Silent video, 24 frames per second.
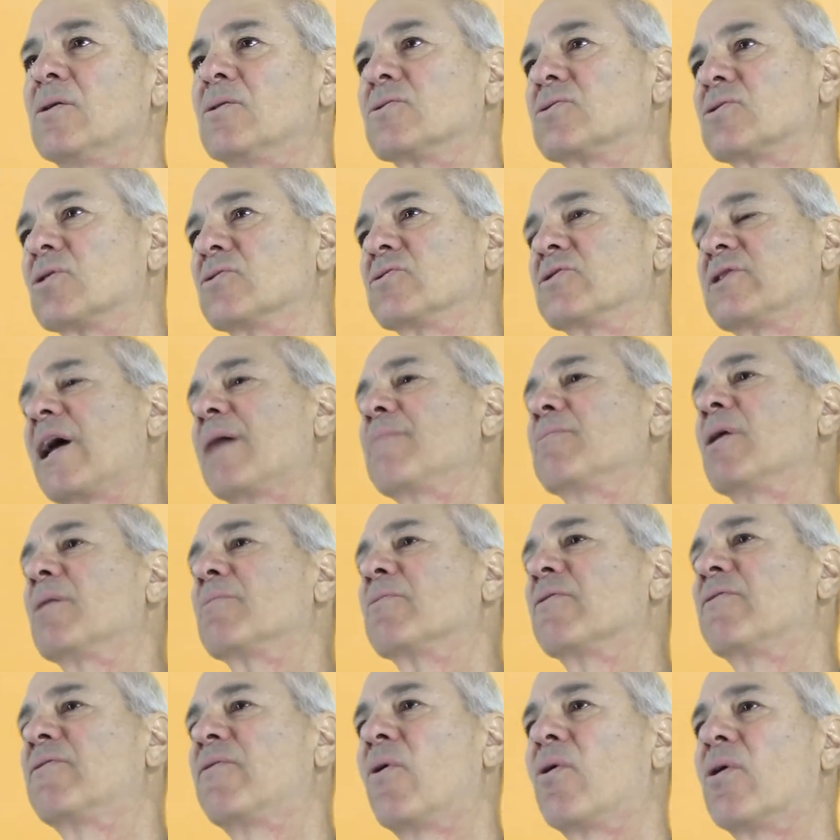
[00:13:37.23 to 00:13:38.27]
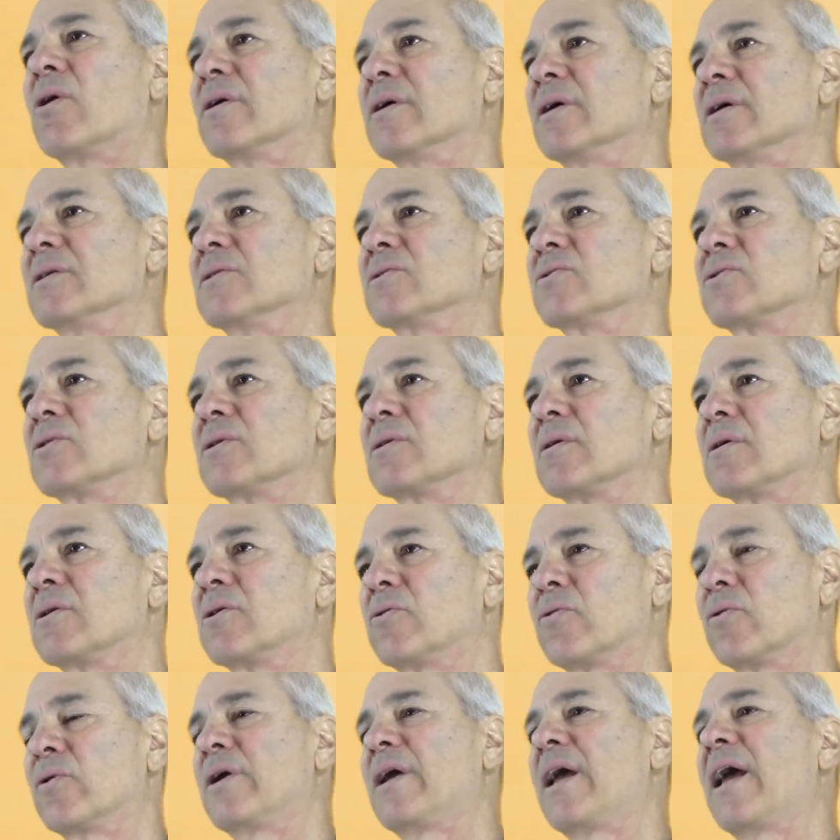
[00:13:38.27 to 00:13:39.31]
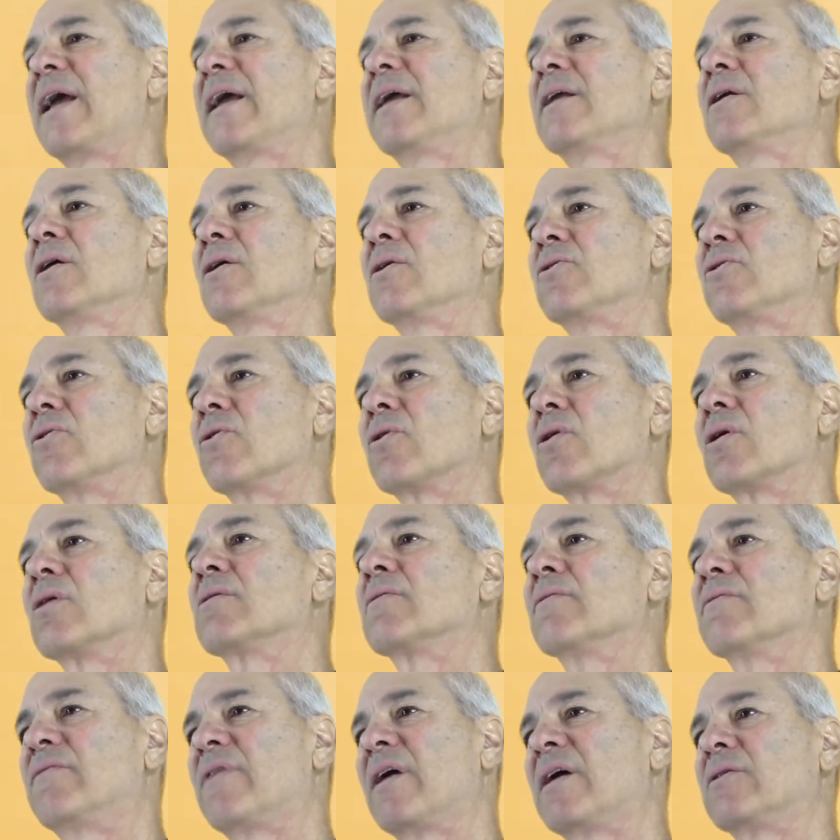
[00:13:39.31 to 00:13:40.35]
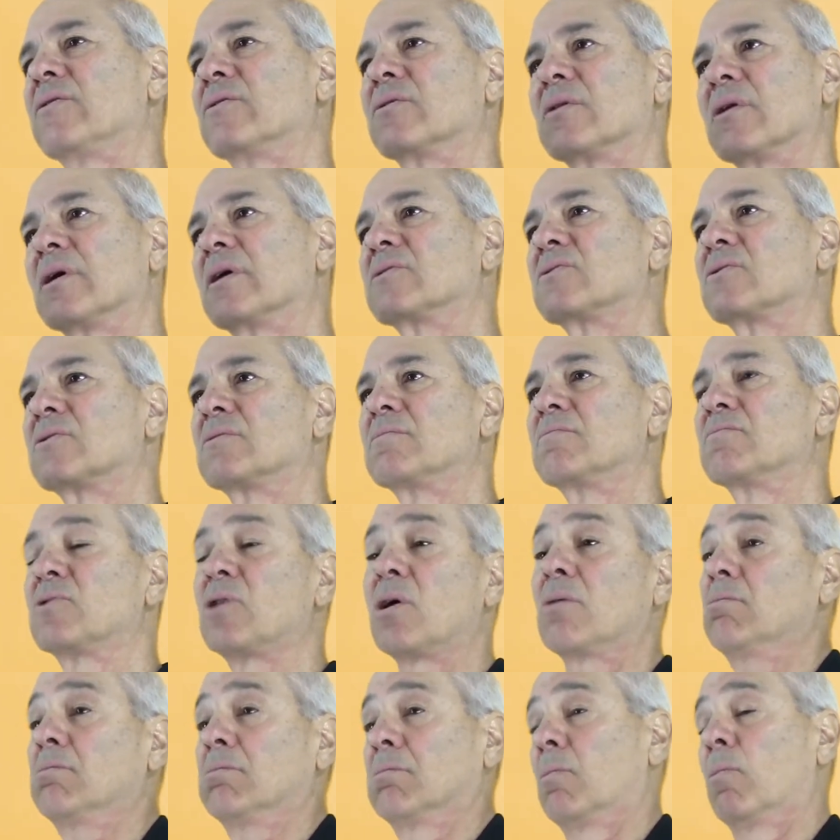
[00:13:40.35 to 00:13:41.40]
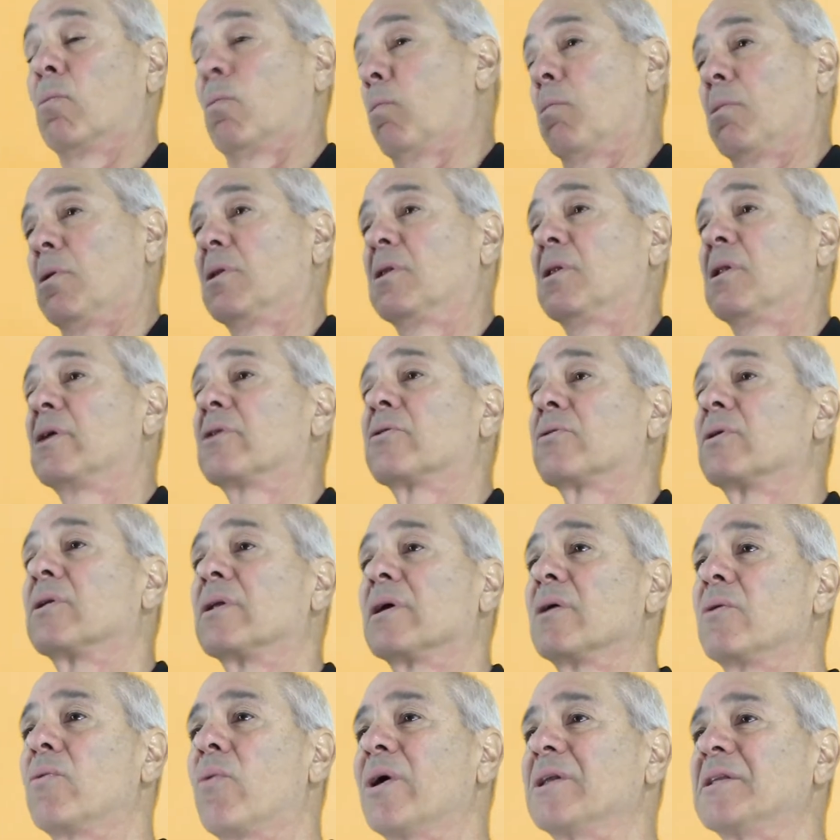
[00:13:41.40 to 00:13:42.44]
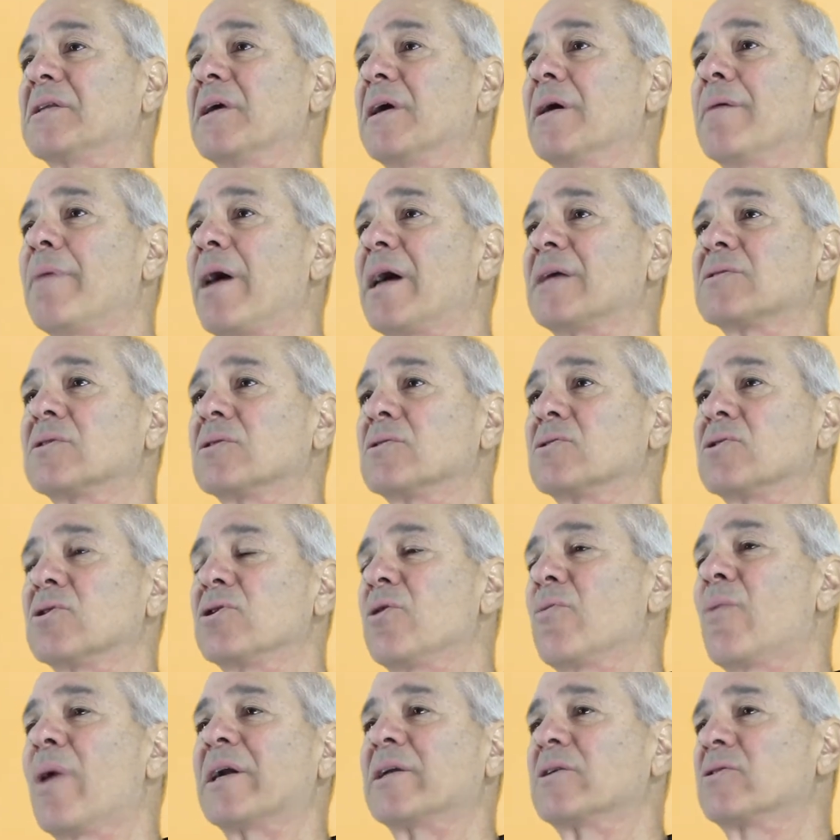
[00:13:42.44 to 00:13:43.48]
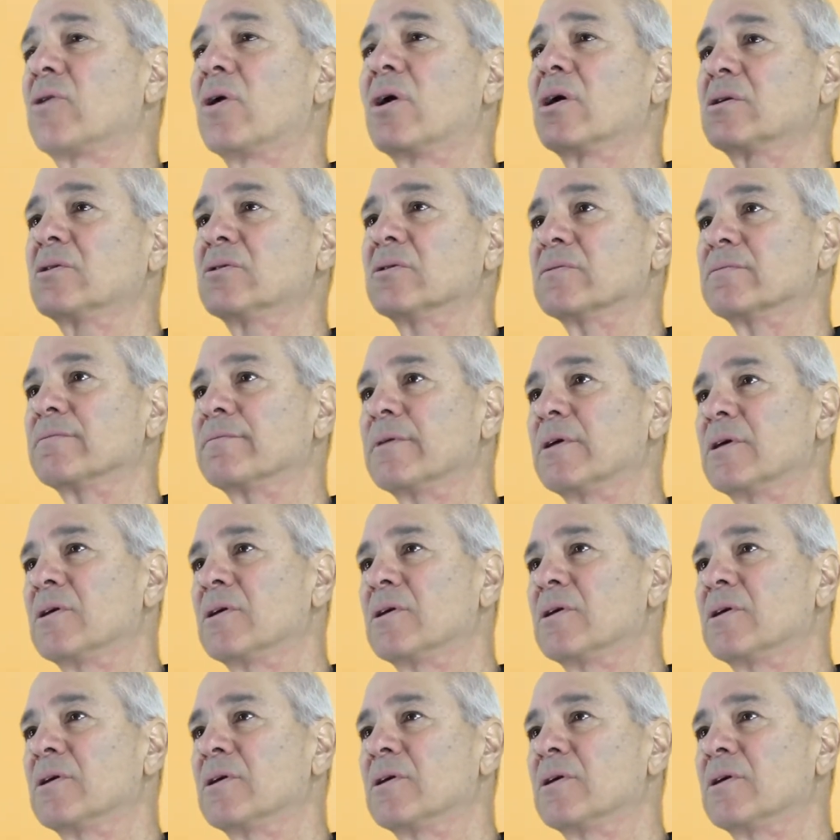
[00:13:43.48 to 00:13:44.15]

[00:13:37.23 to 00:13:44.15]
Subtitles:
So step number 4 is create your vendor list. So literally, what DMSs do you want to talk to?